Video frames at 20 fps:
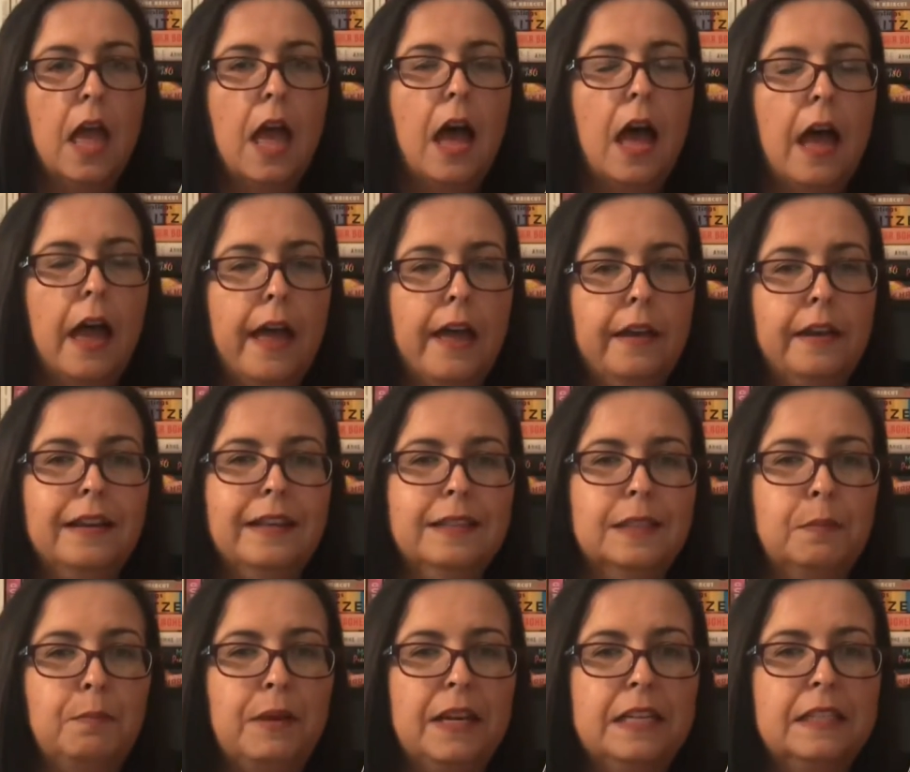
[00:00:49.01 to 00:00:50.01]
and
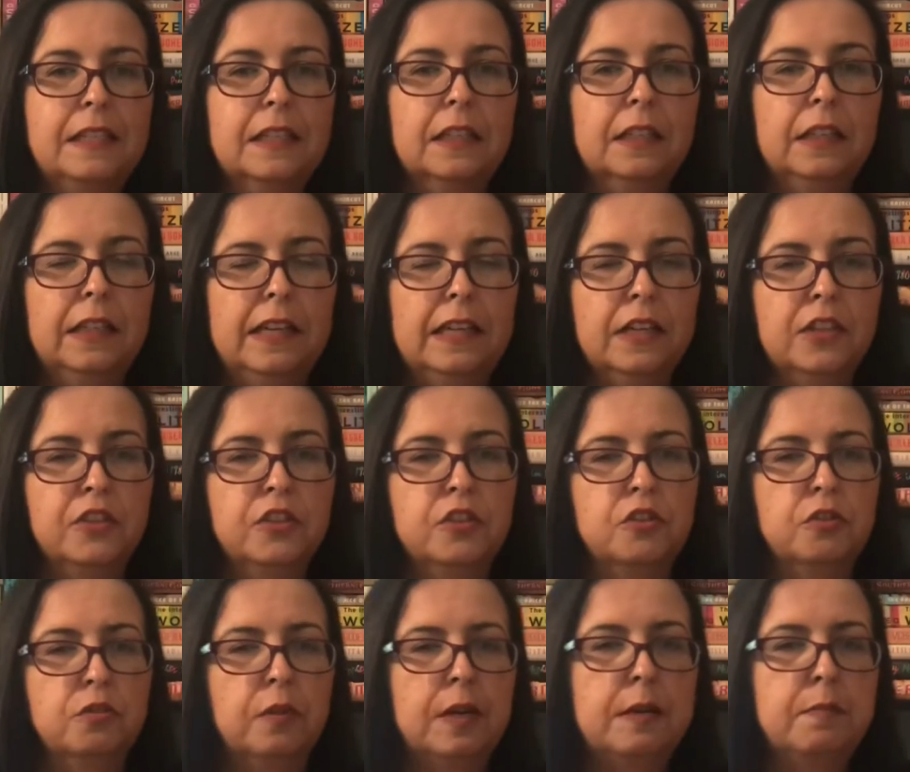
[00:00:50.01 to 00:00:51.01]
it's basically a
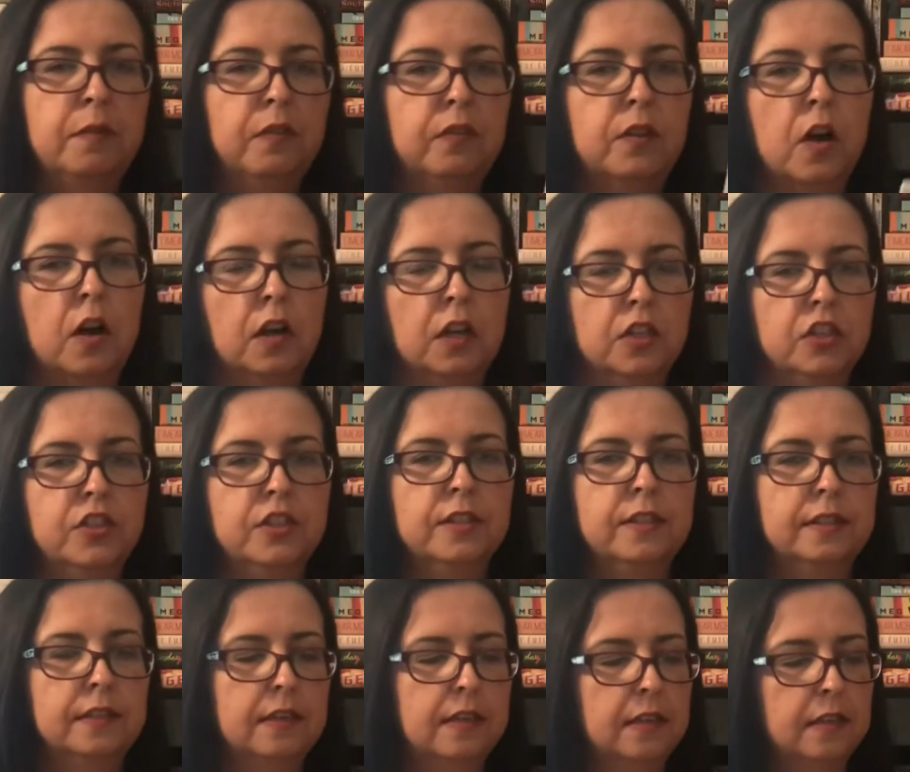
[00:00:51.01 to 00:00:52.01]
stream of
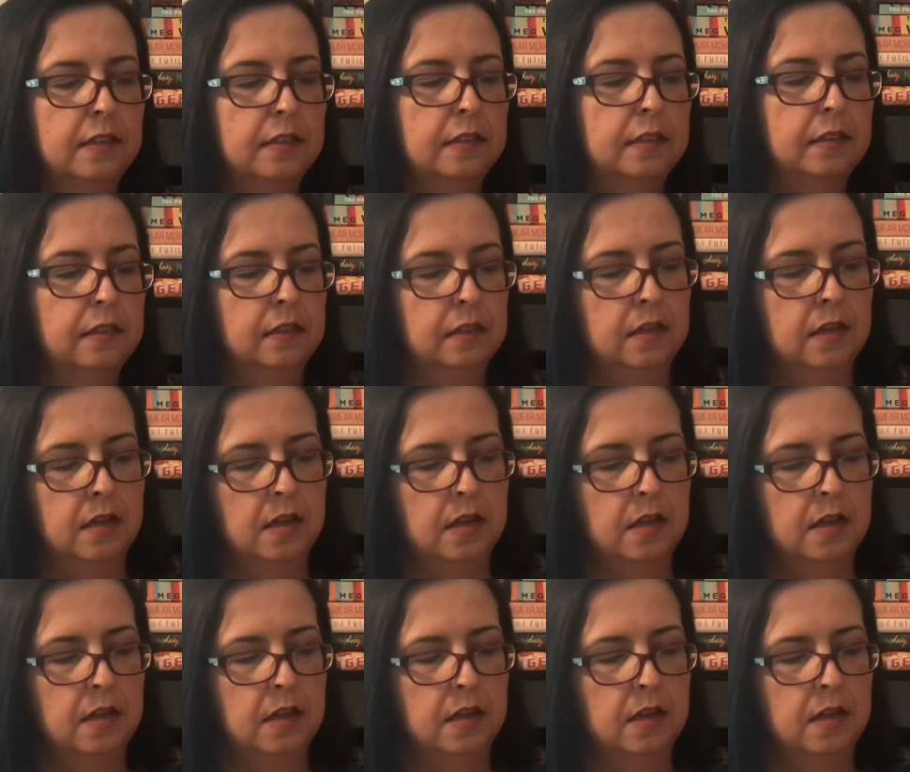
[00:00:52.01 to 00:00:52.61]
consciousness,